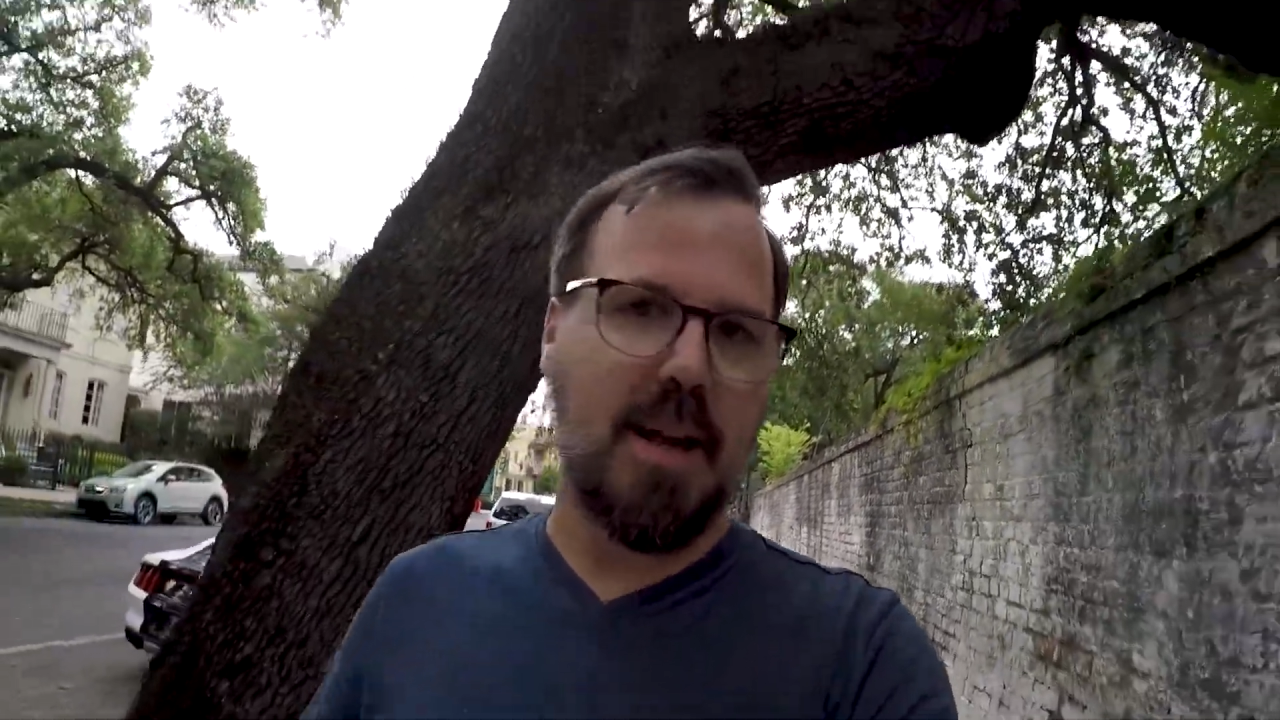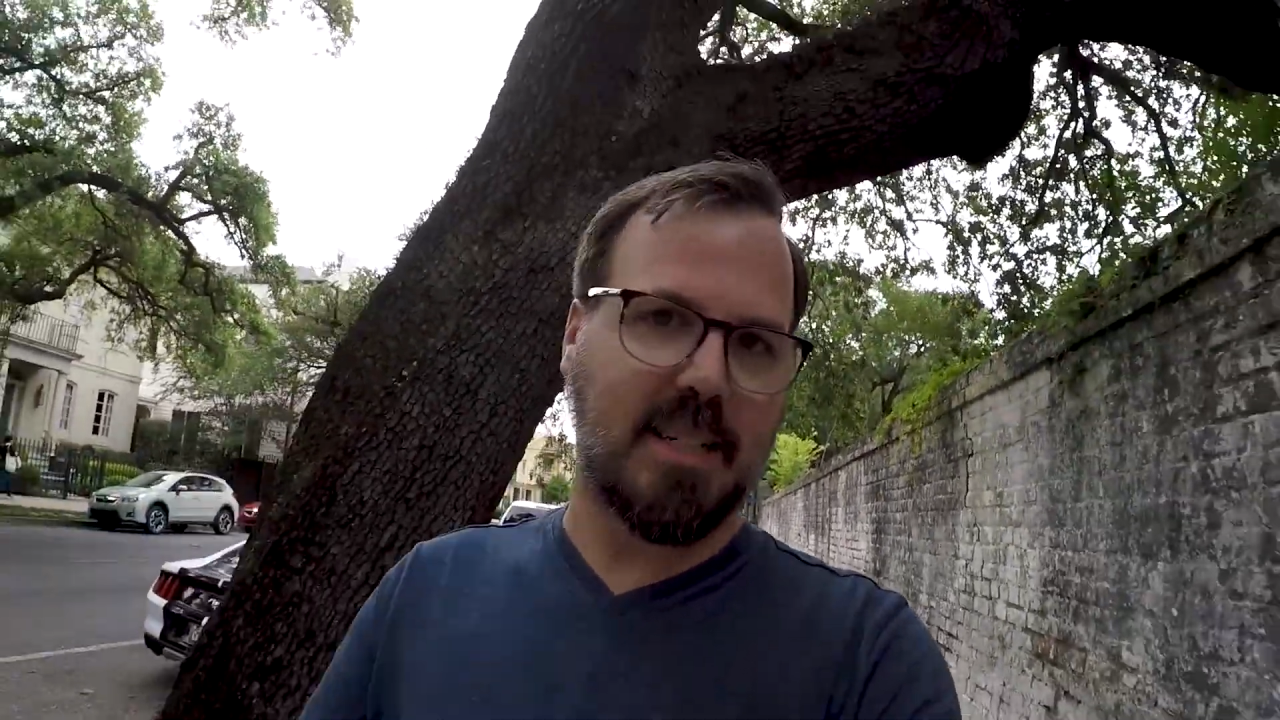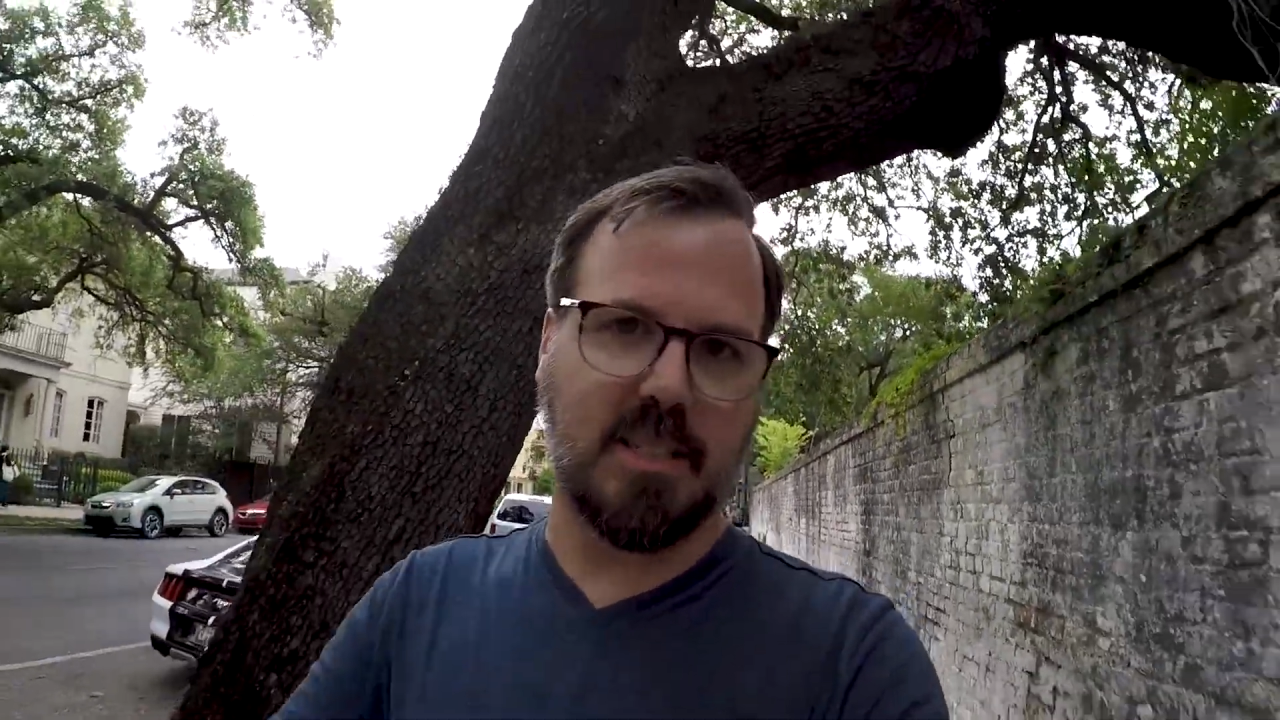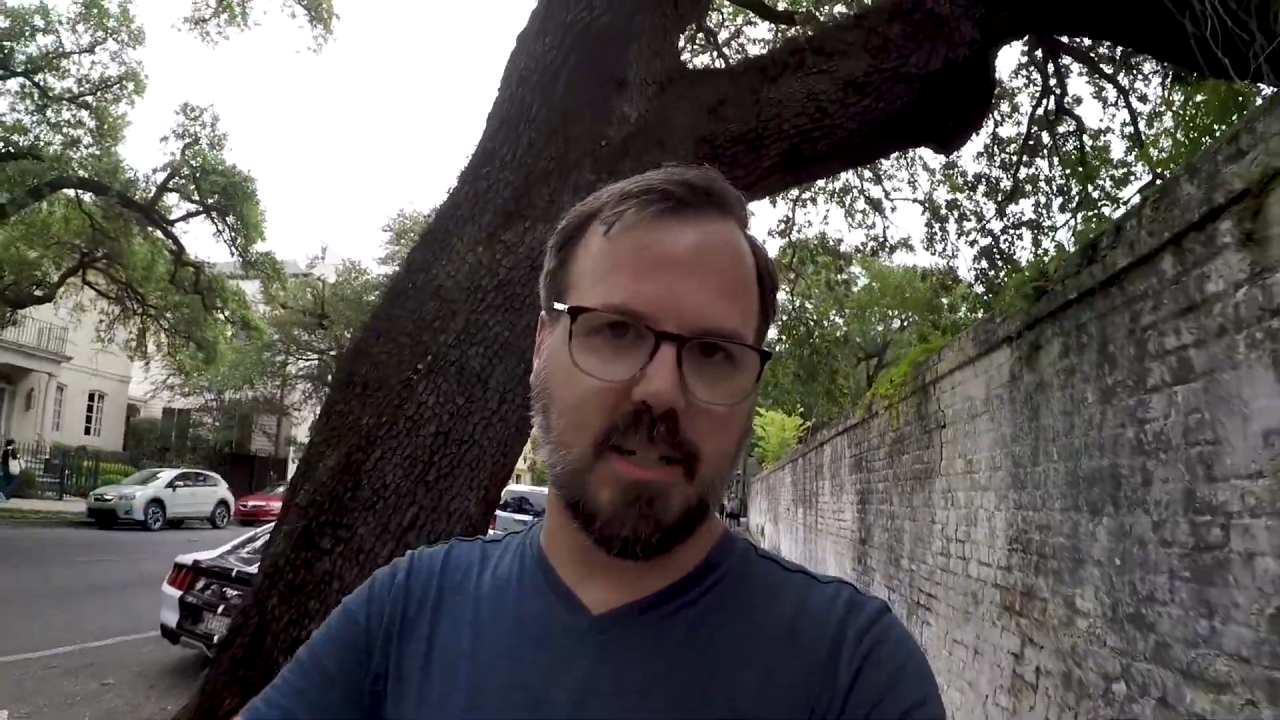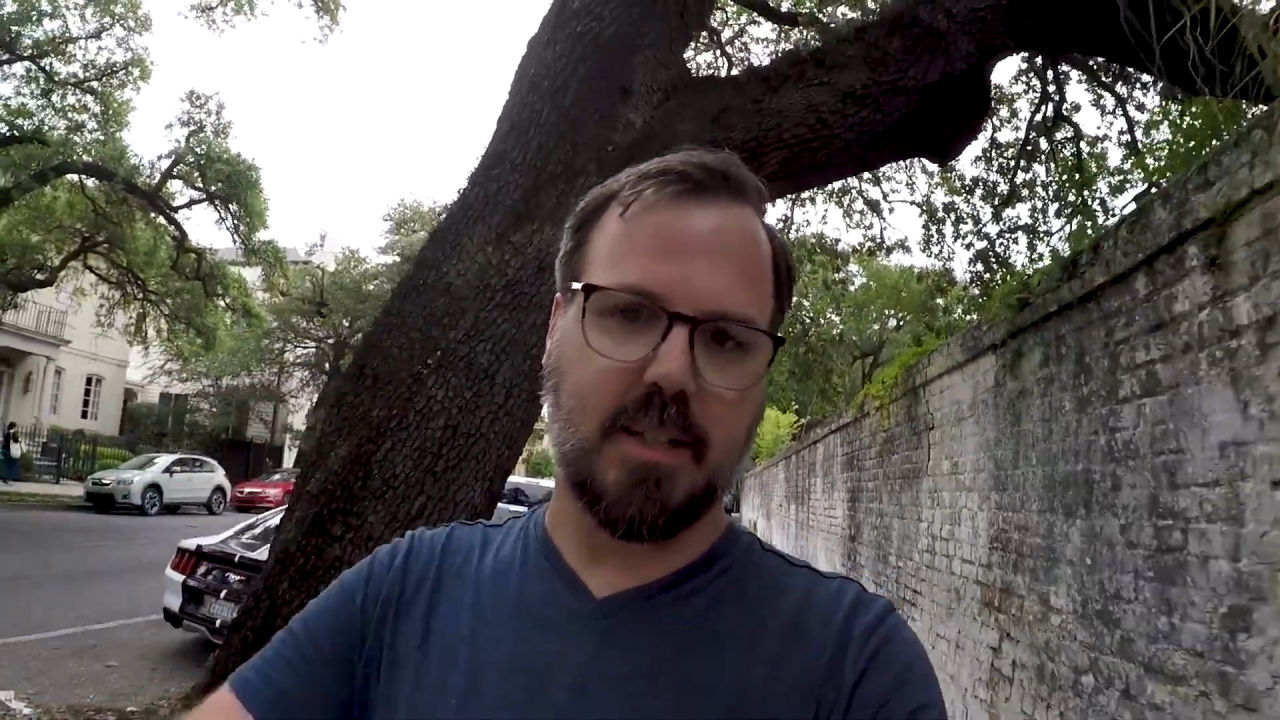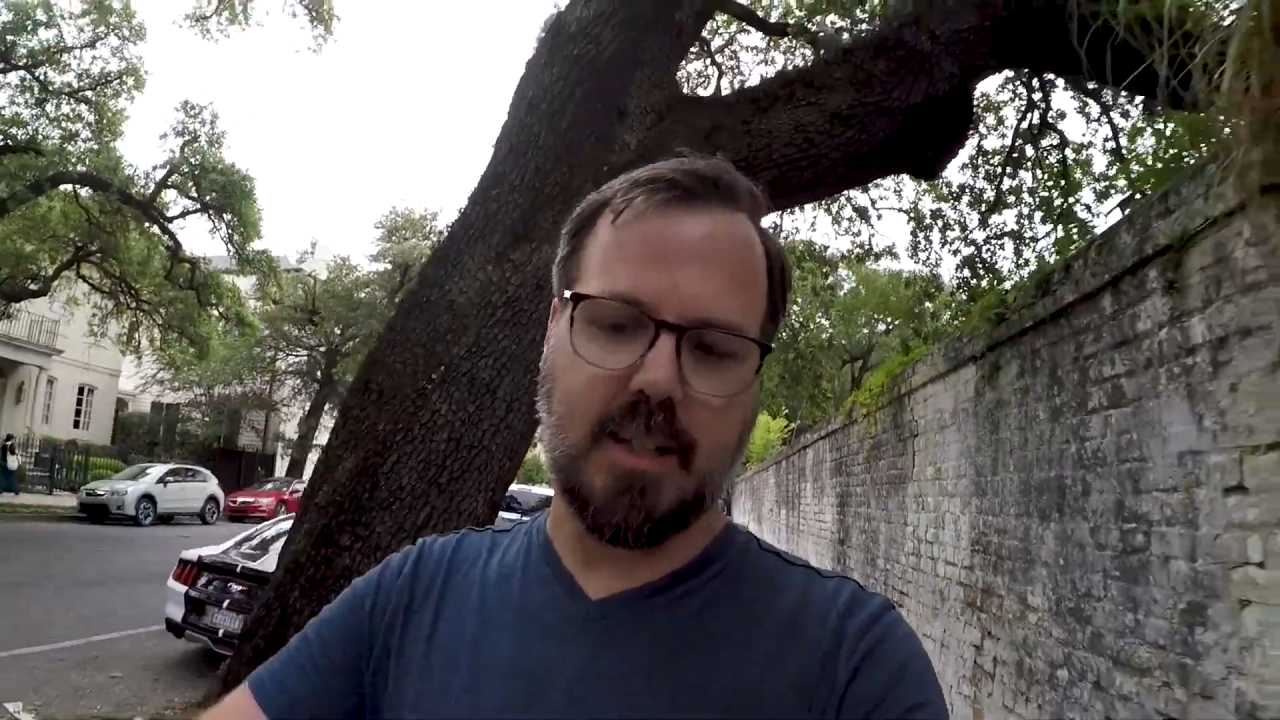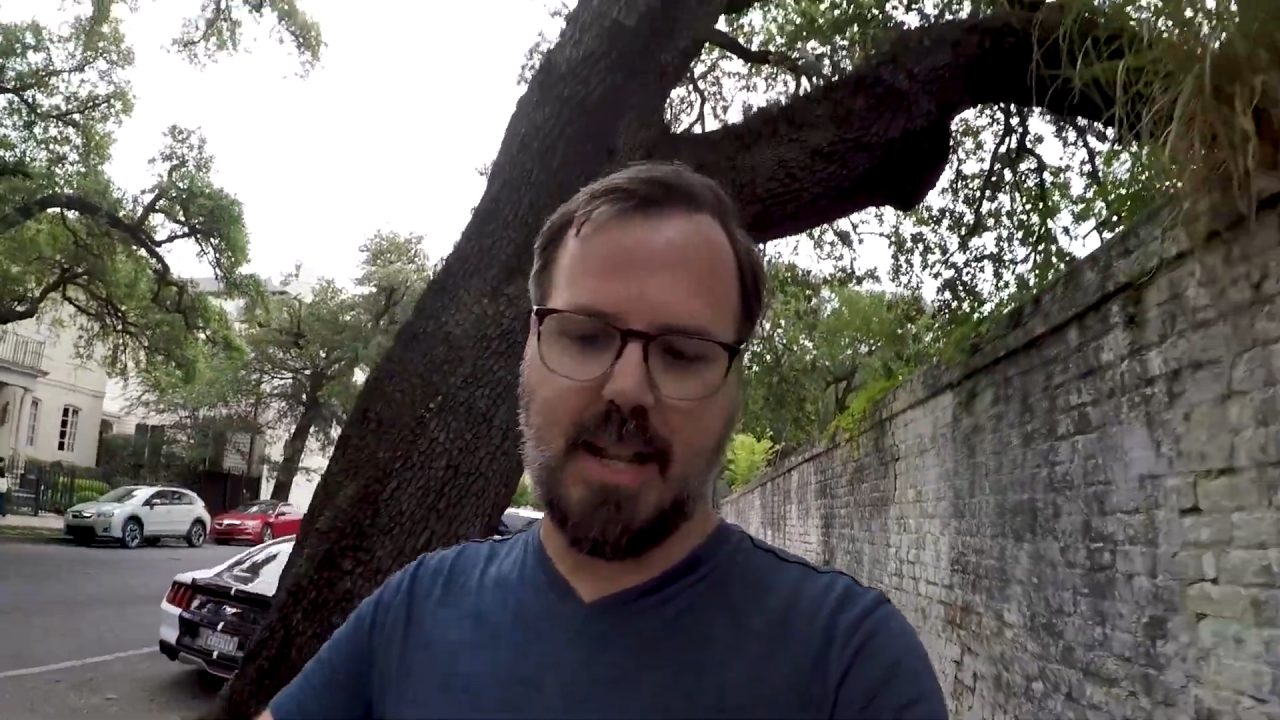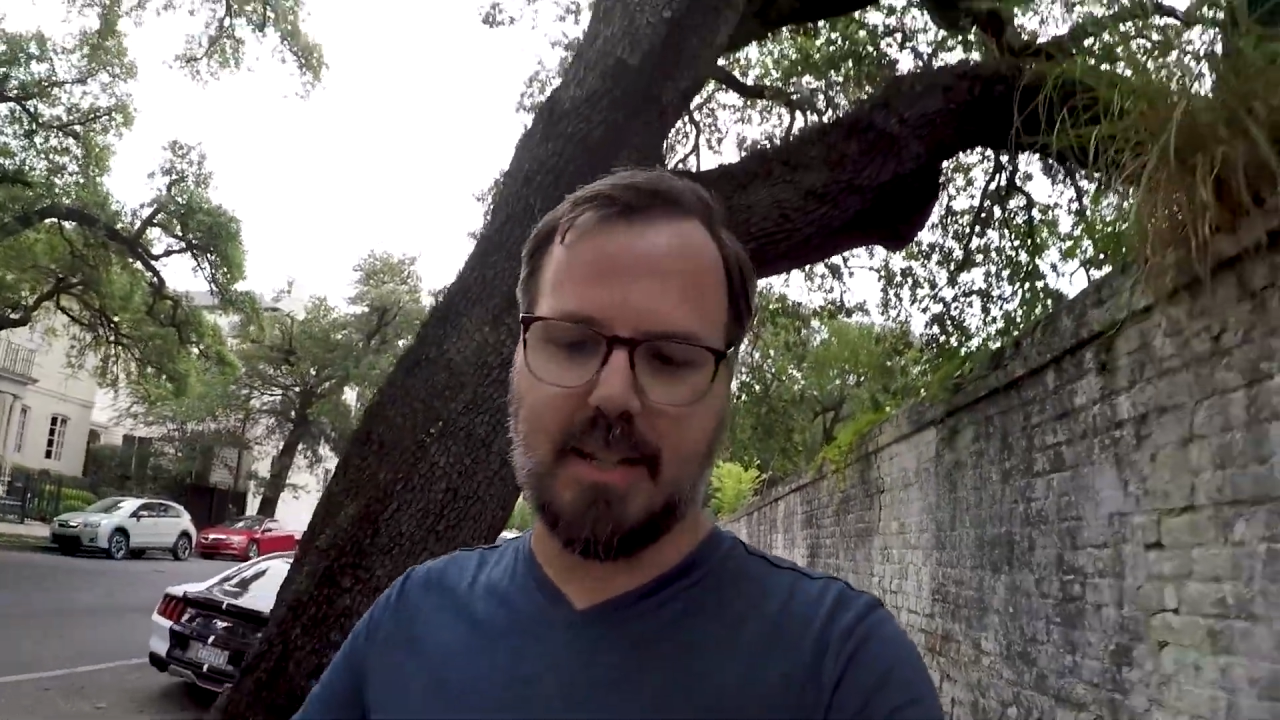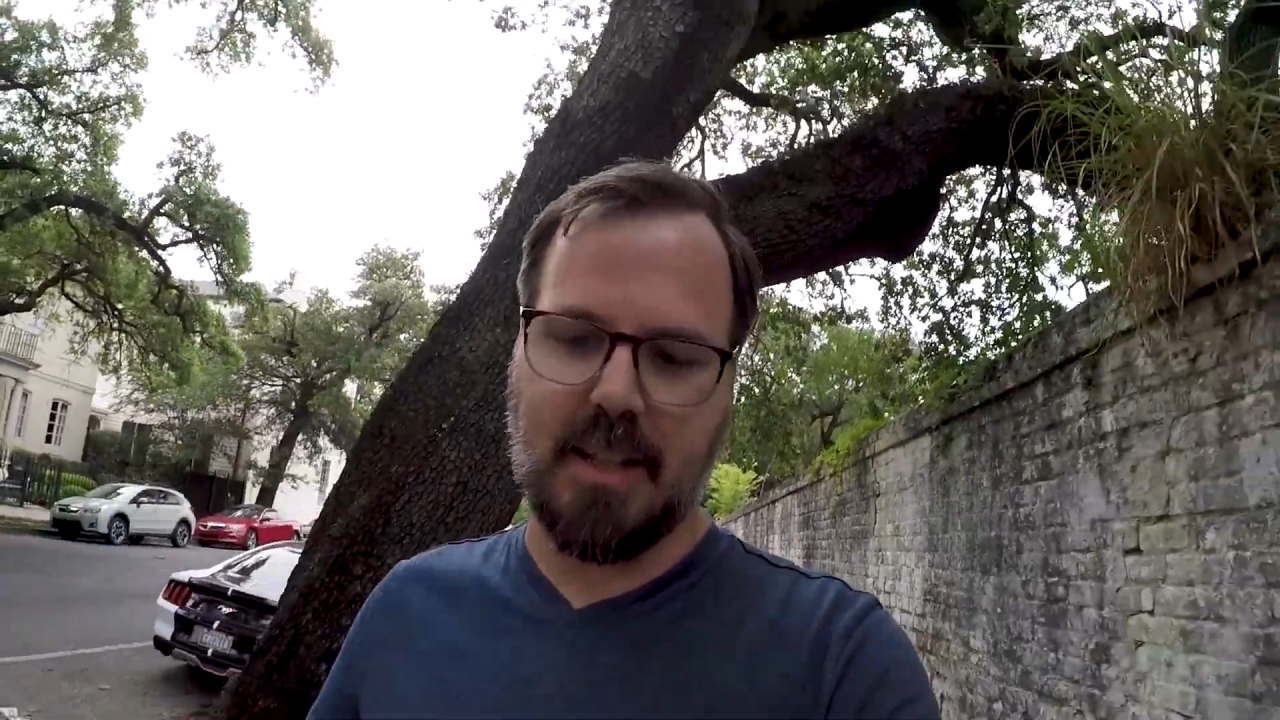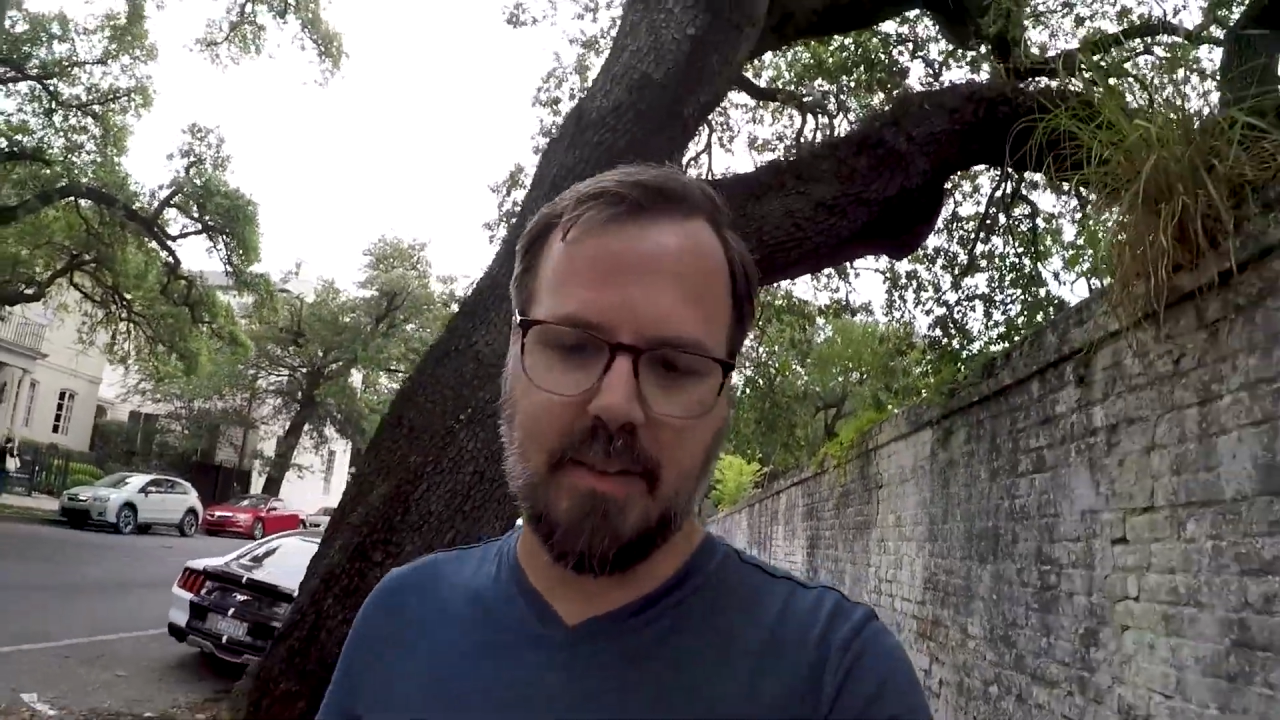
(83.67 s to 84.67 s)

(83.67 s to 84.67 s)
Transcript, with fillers: mansions here in the United